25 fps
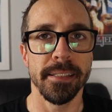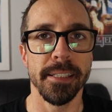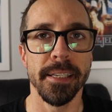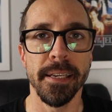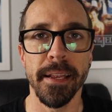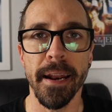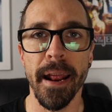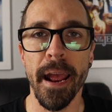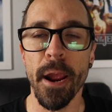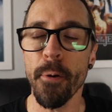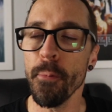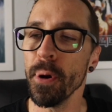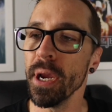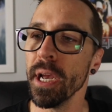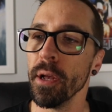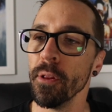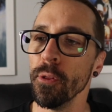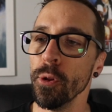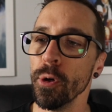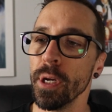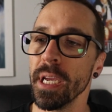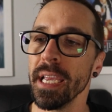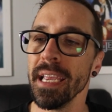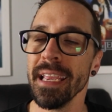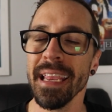Today we are
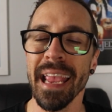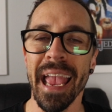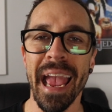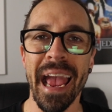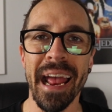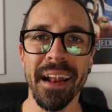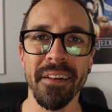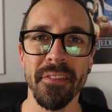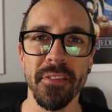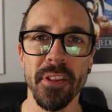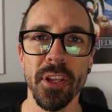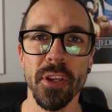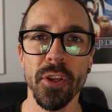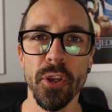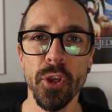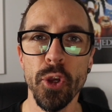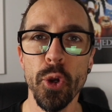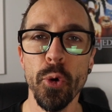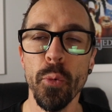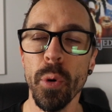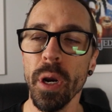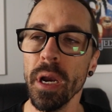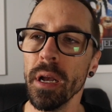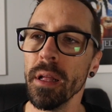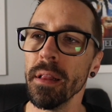looking at the
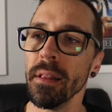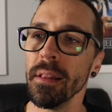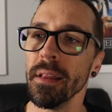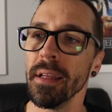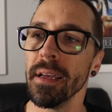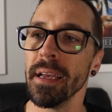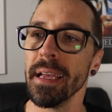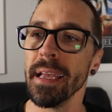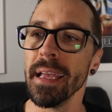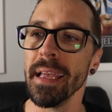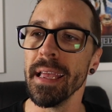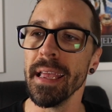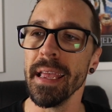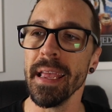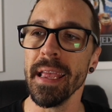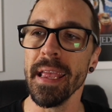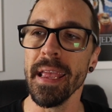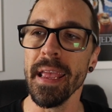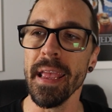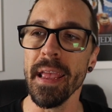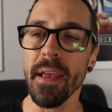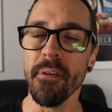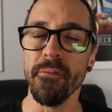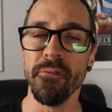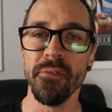Uwell
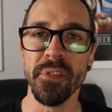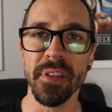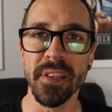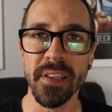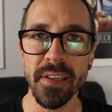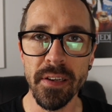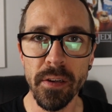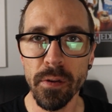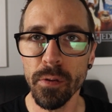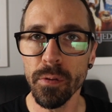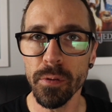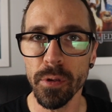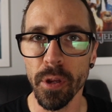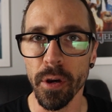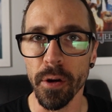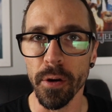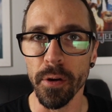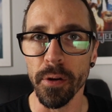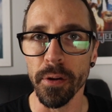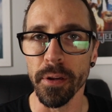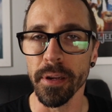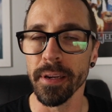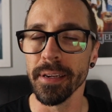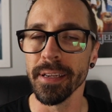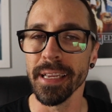
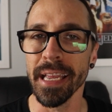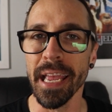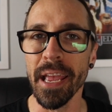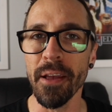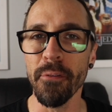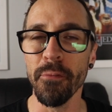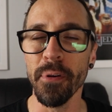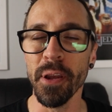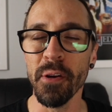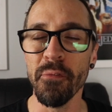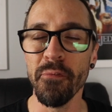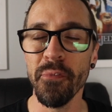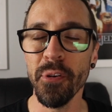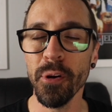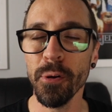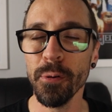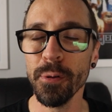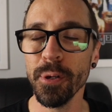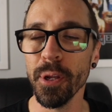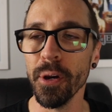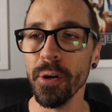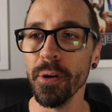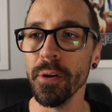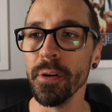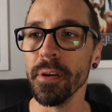Evdilo
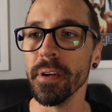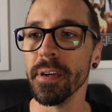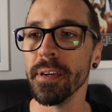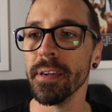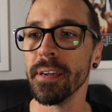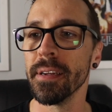Evdilo.